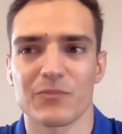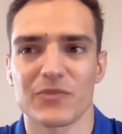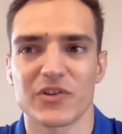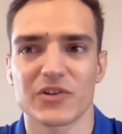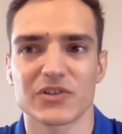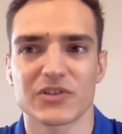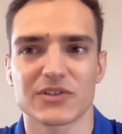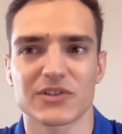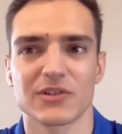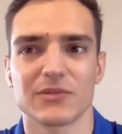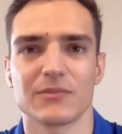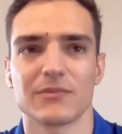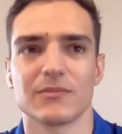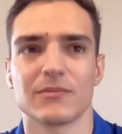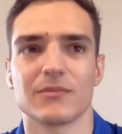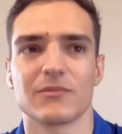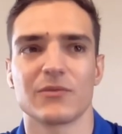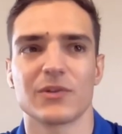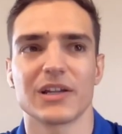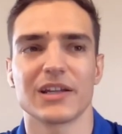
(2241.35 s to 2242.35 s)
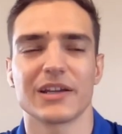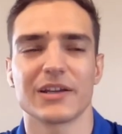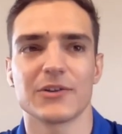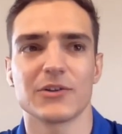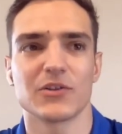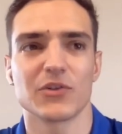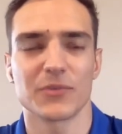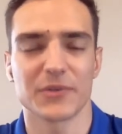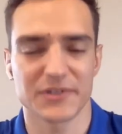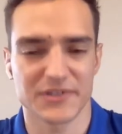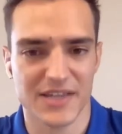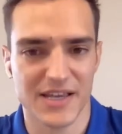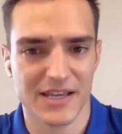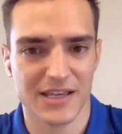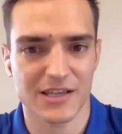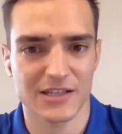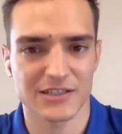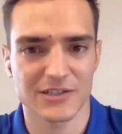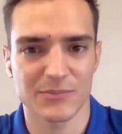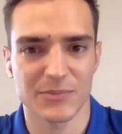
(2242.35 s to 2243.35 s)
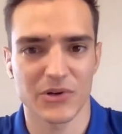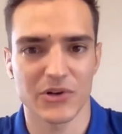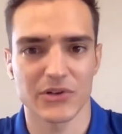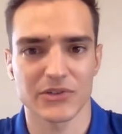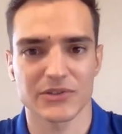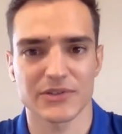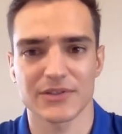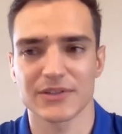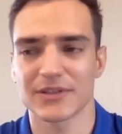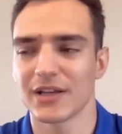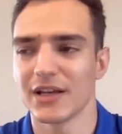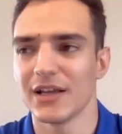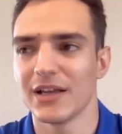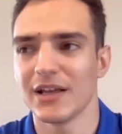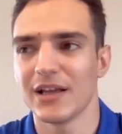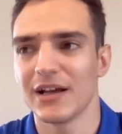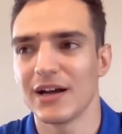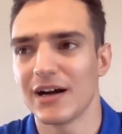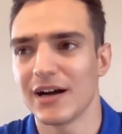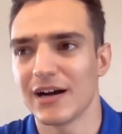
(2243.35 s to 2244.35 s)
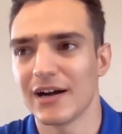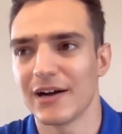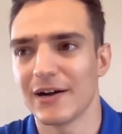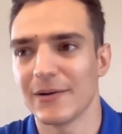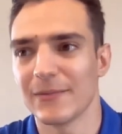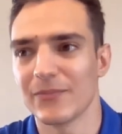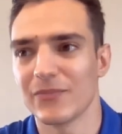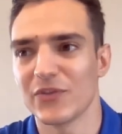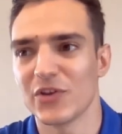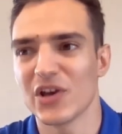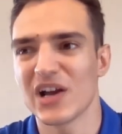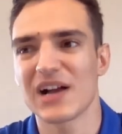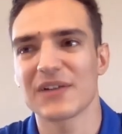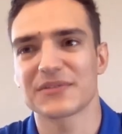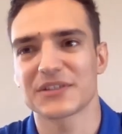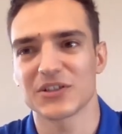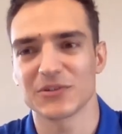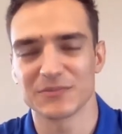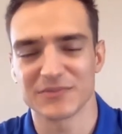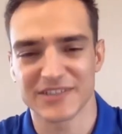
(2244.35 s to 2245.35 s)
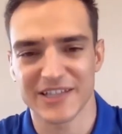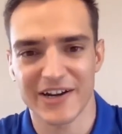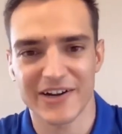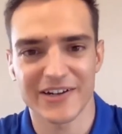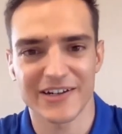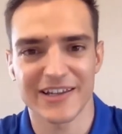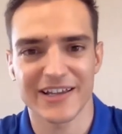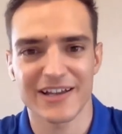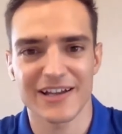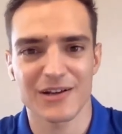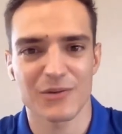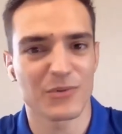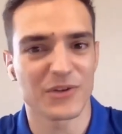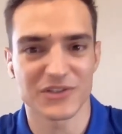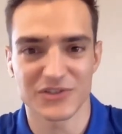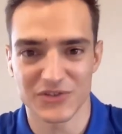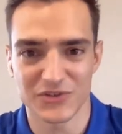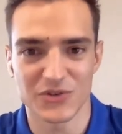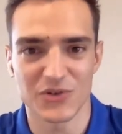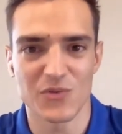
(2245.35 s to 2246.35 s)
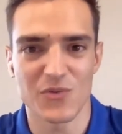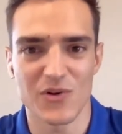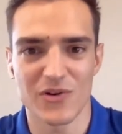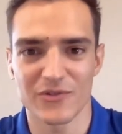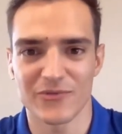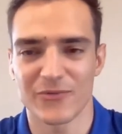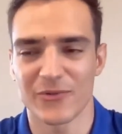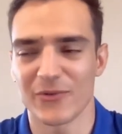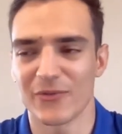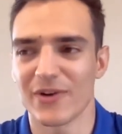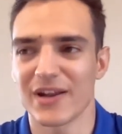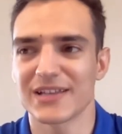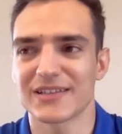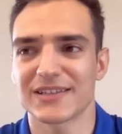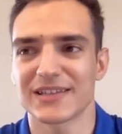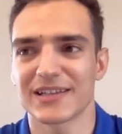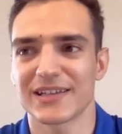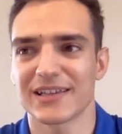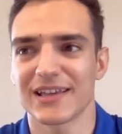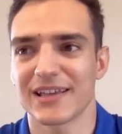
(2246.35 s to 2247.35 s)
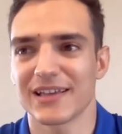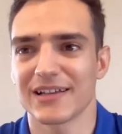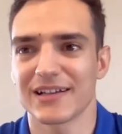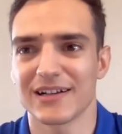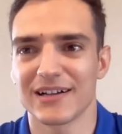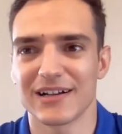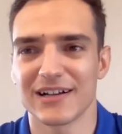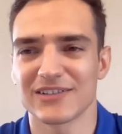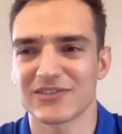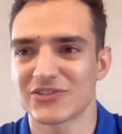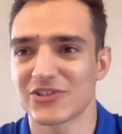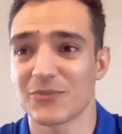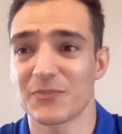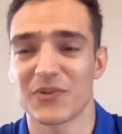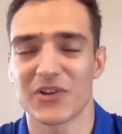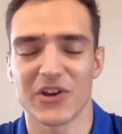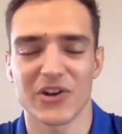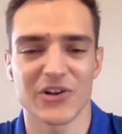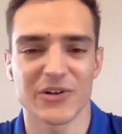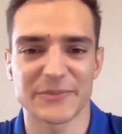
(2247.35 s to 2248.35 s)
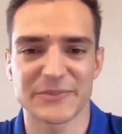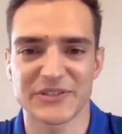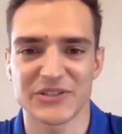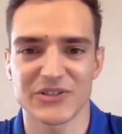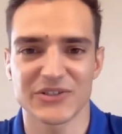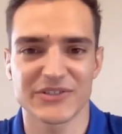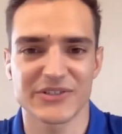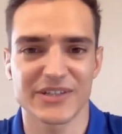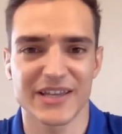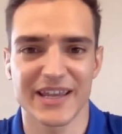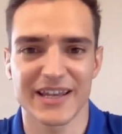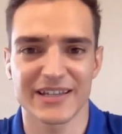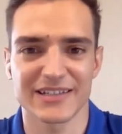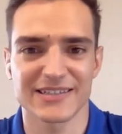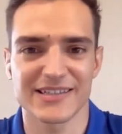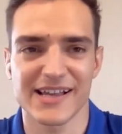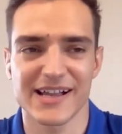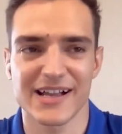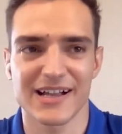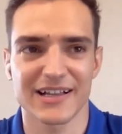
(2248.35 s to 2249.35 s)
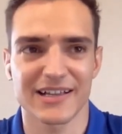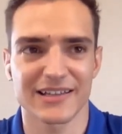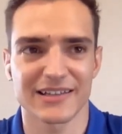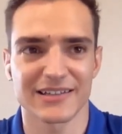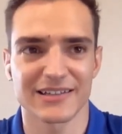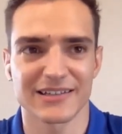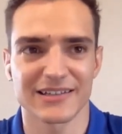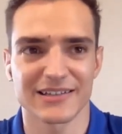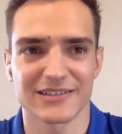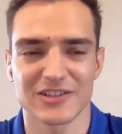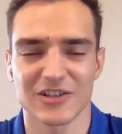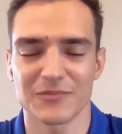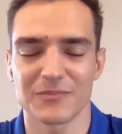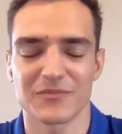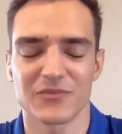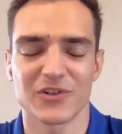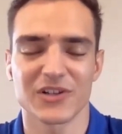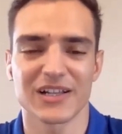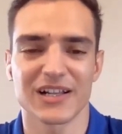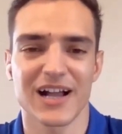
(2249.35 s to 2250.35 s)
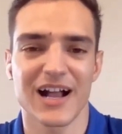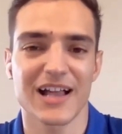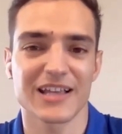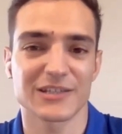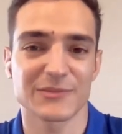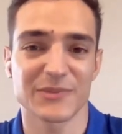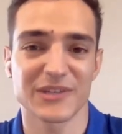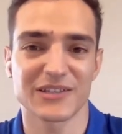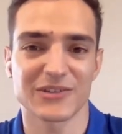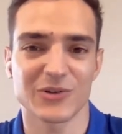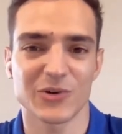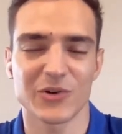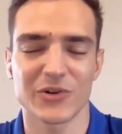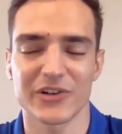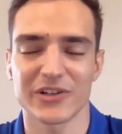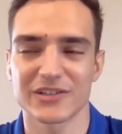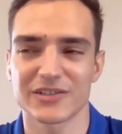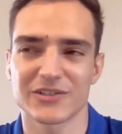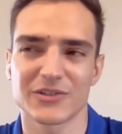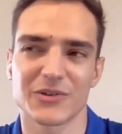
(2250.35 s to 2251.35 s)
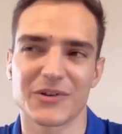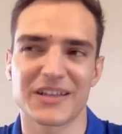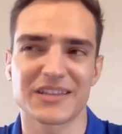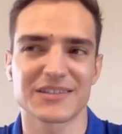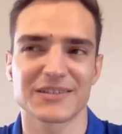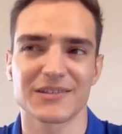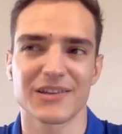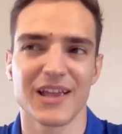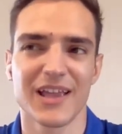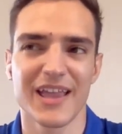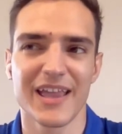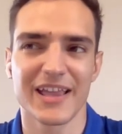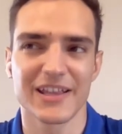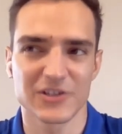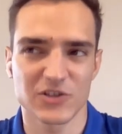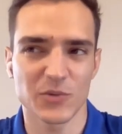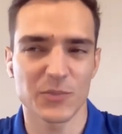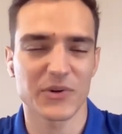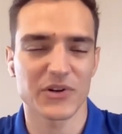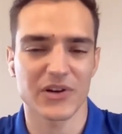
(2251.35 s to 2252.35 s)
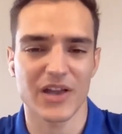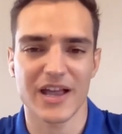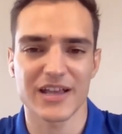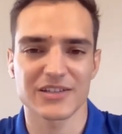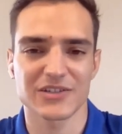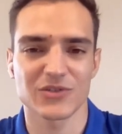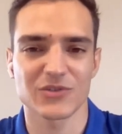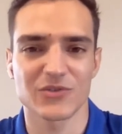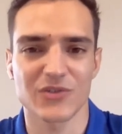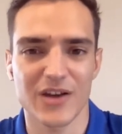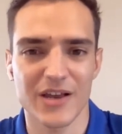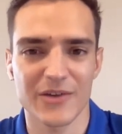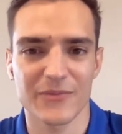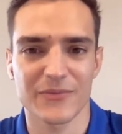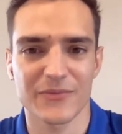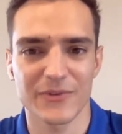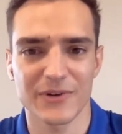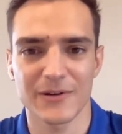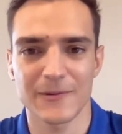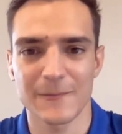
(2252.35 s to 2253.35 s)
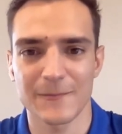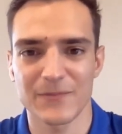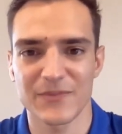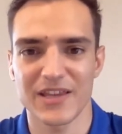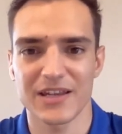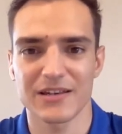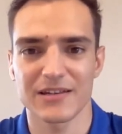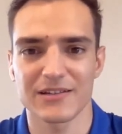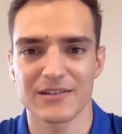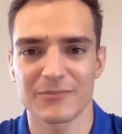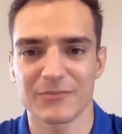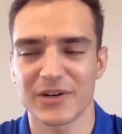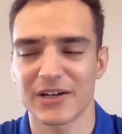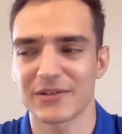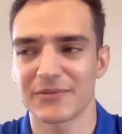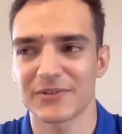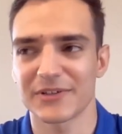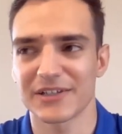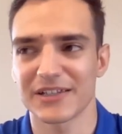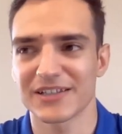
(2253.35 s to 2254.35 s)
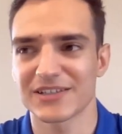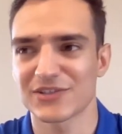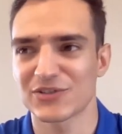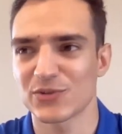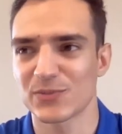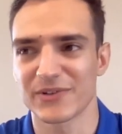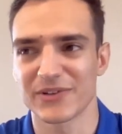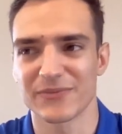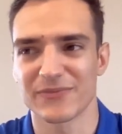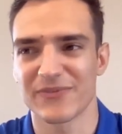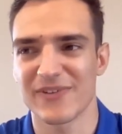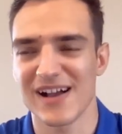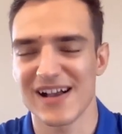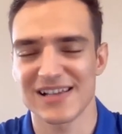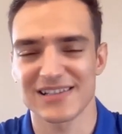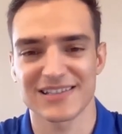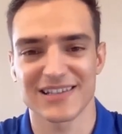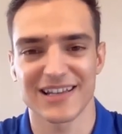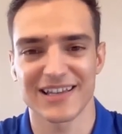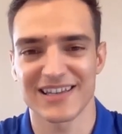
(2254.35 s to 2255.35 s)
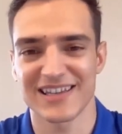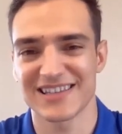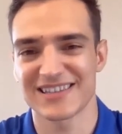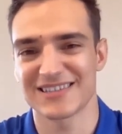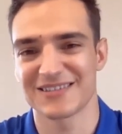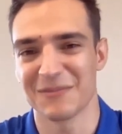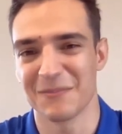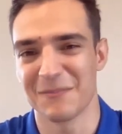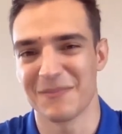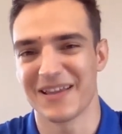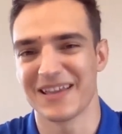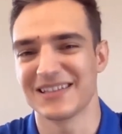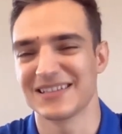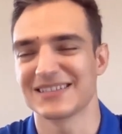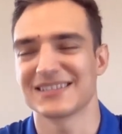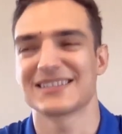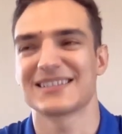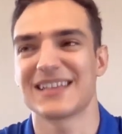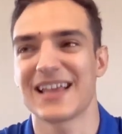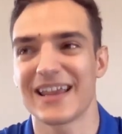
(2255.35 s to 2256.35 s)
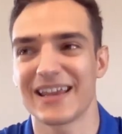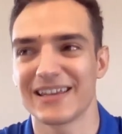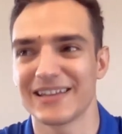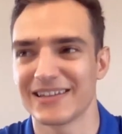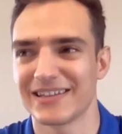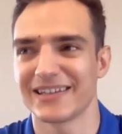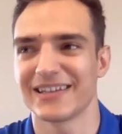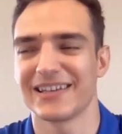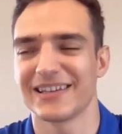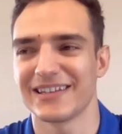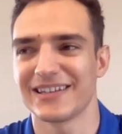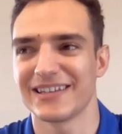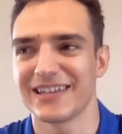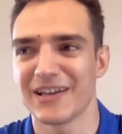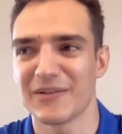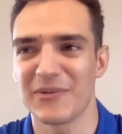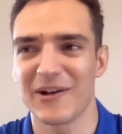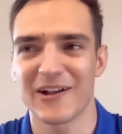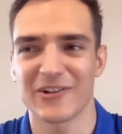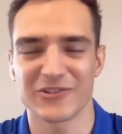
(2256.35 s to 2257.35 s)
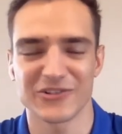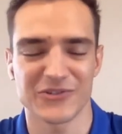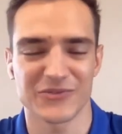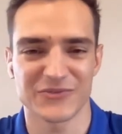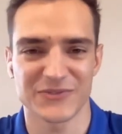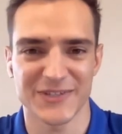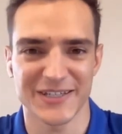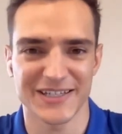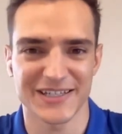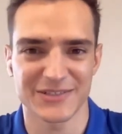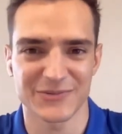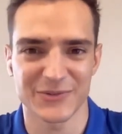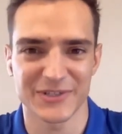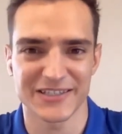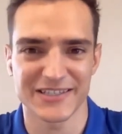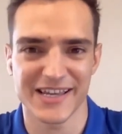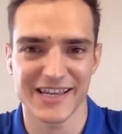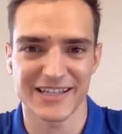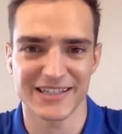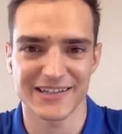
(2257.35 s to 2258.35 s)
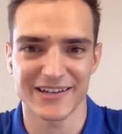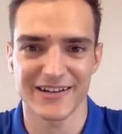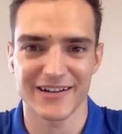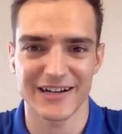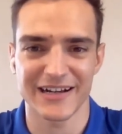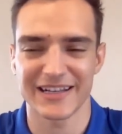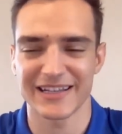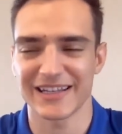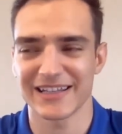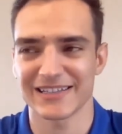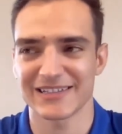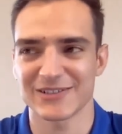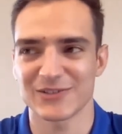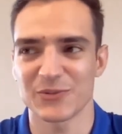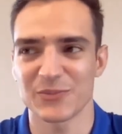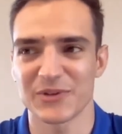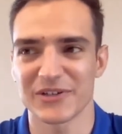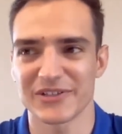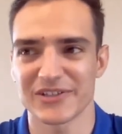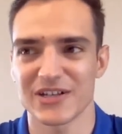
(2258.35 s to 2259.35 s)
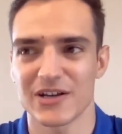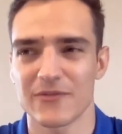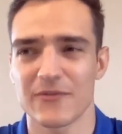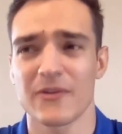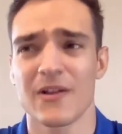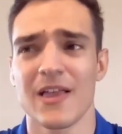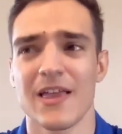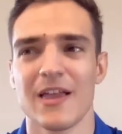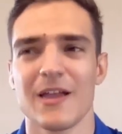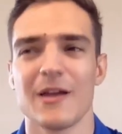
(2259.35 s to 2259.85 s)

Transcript: There's some really good overtaking spots. You have some tire deck, which you want for racing, some curbs you can attack, and some really high speed corners. So it's super nice to drive. Then Barber, it's super fast. Like it's insane the amount of G's we take there, and it's super tough.